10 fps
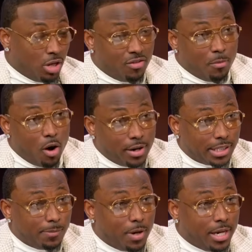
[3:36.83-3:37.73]
give him all
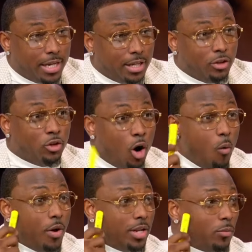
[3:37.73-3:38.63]
this money
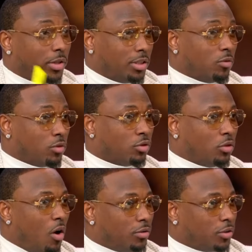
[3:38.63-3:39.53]
knowing what the
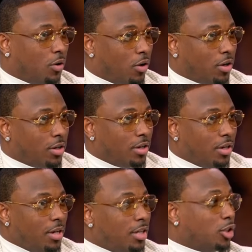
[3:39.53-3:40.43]
results are.
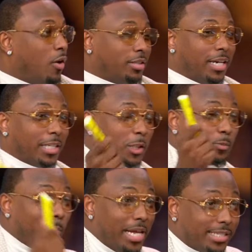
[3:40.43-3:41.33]
So, it's an
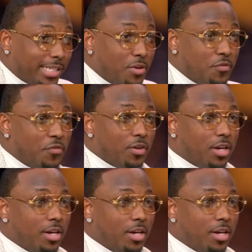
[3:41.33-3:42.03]
expensive